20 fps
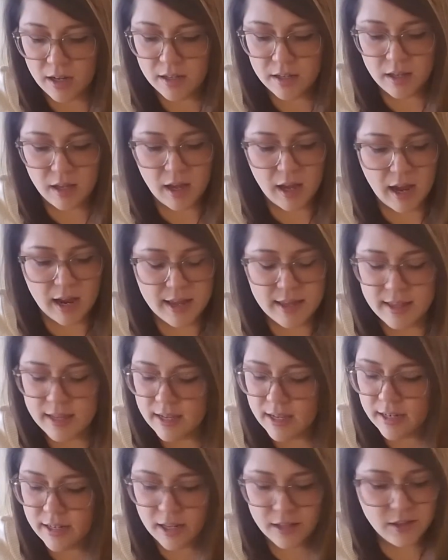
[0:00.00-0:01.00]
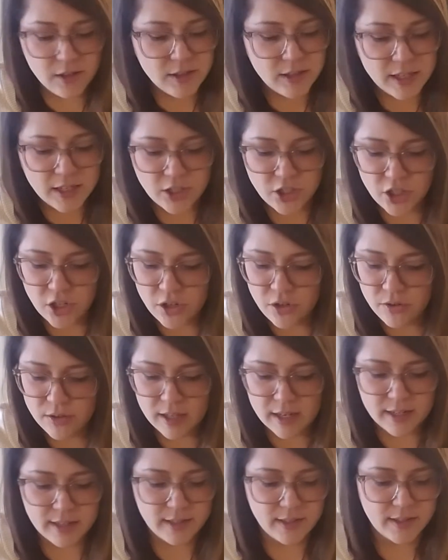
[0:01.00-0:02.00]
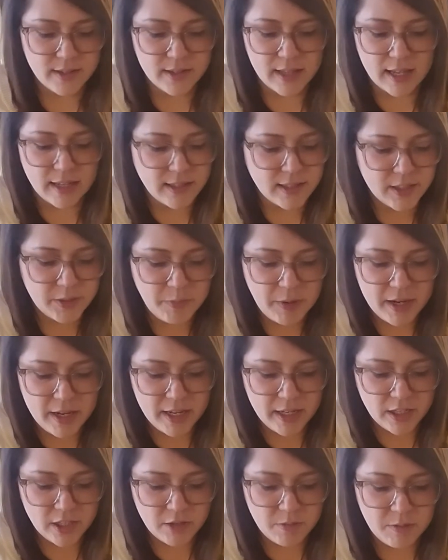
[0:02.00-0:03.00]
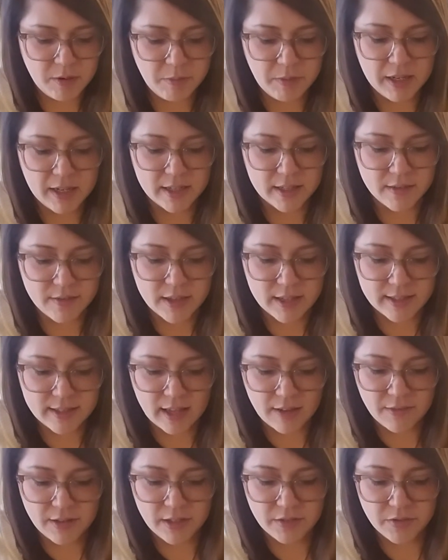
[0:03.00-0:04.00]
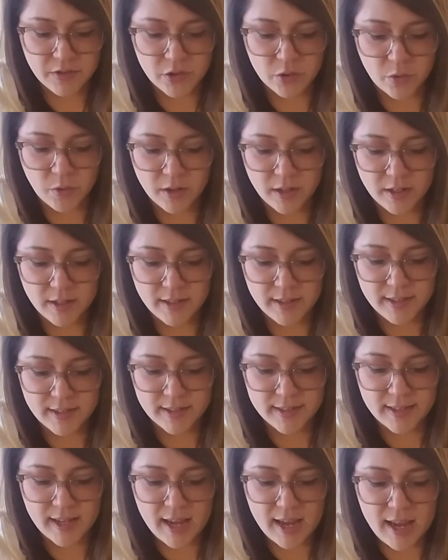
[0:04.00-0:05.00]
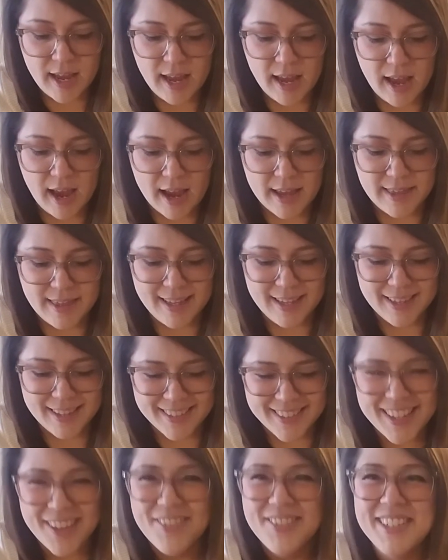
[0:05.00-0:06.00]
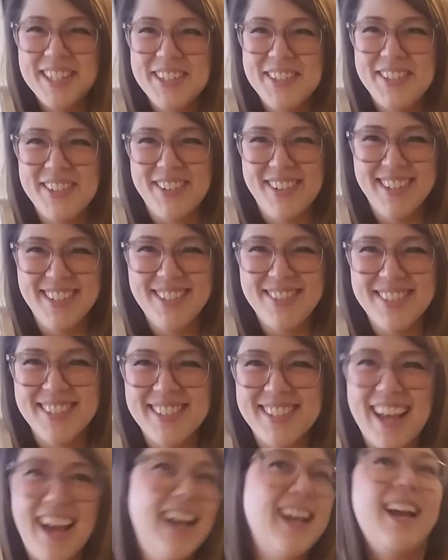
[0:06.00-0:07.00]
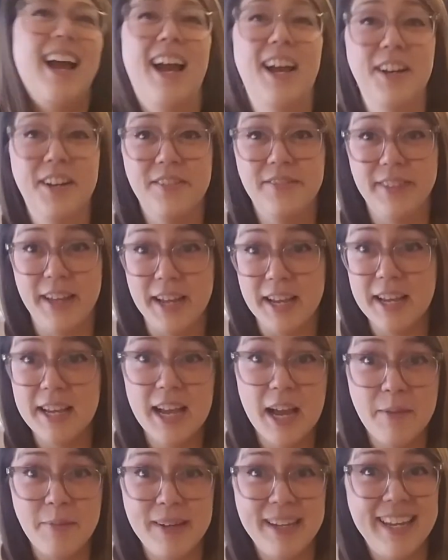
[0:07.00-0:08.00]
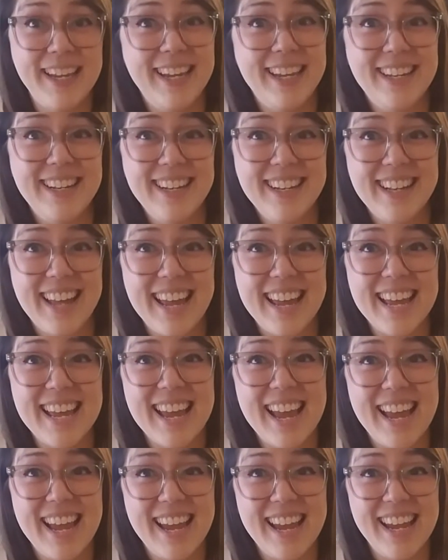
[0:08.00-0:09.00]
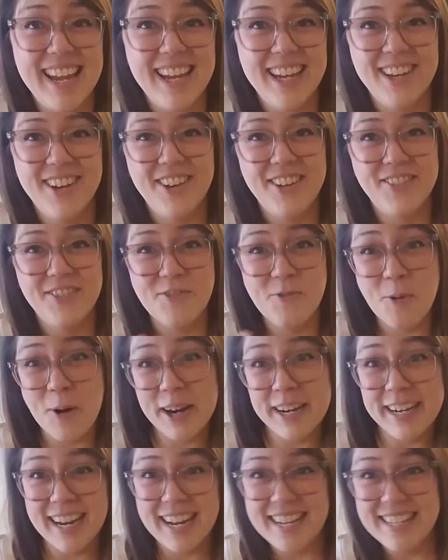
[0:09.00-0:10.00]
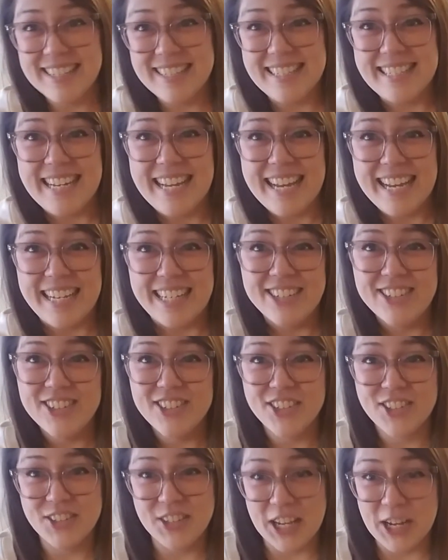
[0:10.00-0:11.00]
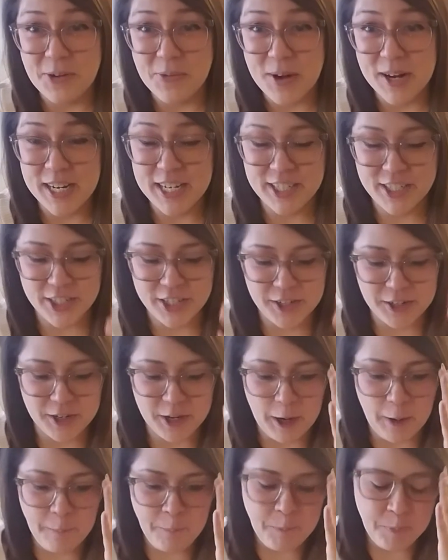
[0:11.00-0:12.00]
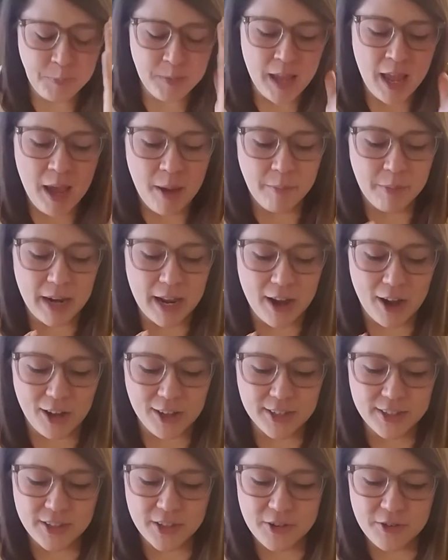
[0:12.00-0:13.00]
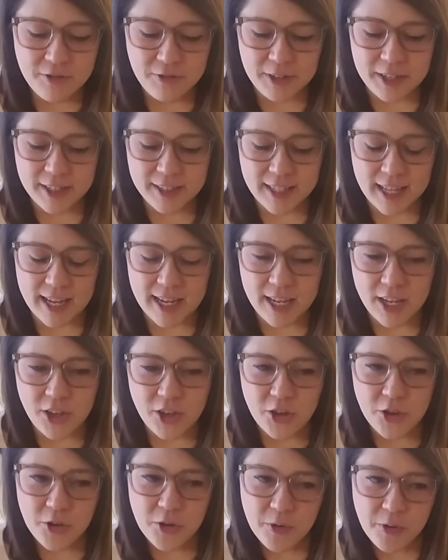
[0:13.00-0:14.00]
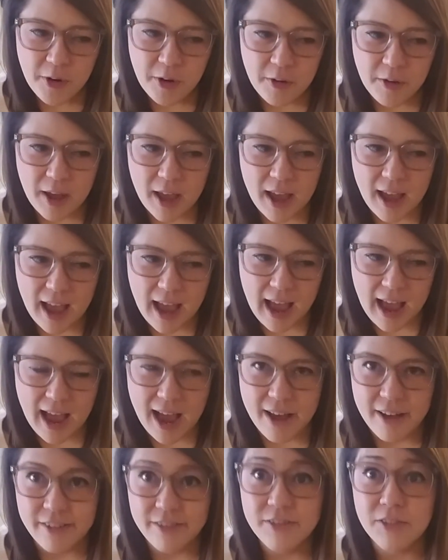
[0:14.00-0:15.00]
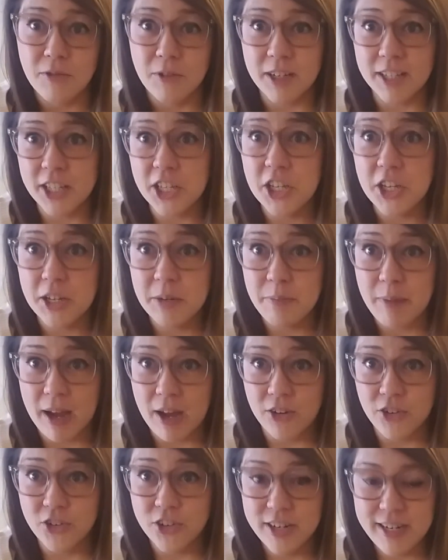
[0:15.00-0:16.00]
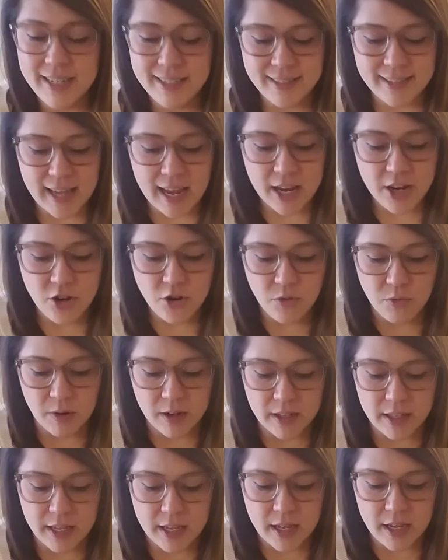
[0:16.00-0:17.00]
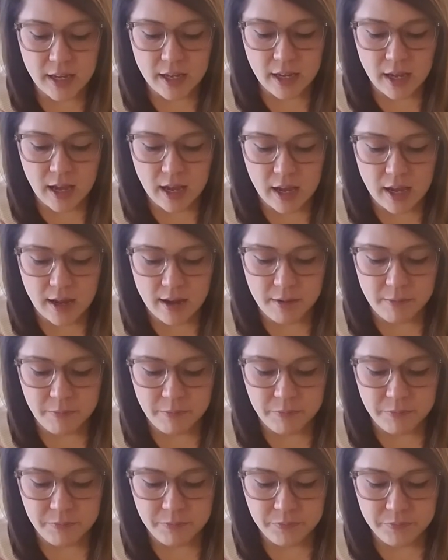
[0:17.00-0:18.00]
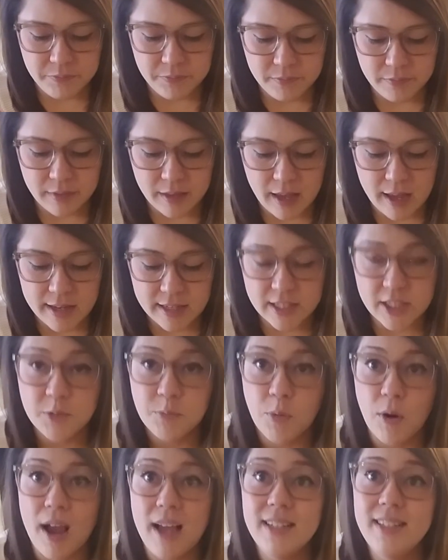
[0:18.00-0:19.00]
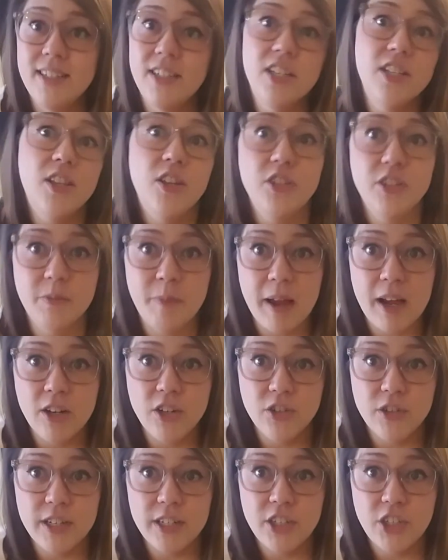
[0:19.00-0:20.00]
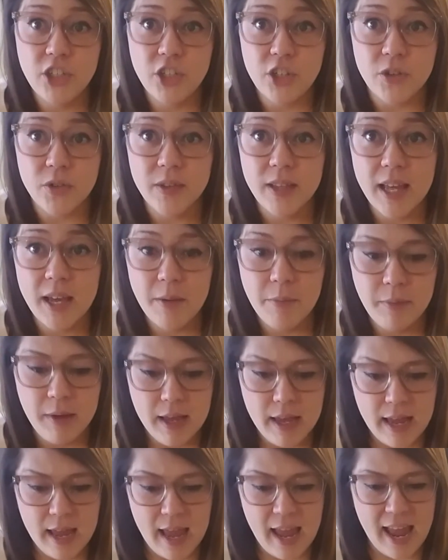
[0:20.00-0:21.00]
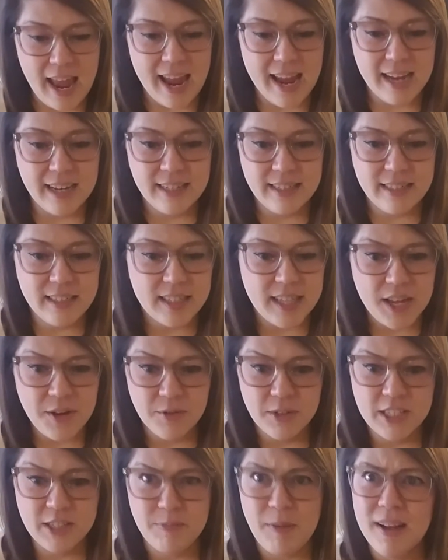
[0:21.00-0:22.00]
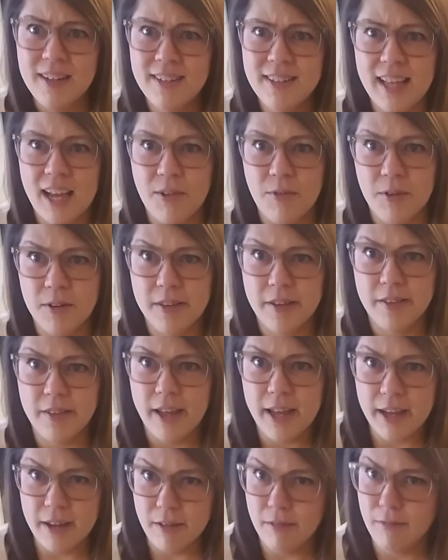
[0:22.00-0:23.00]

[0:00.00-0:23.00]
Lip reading: I think another thing too that's speaking to me because of the Seven of Swords is, I think the Seven of Swords was that kind of like coming in like a one night stand, or just like wanting to hook up. But I also feel like you have really good boundaries, and you really expressed those boundaries to them, and they respected that, where they're like,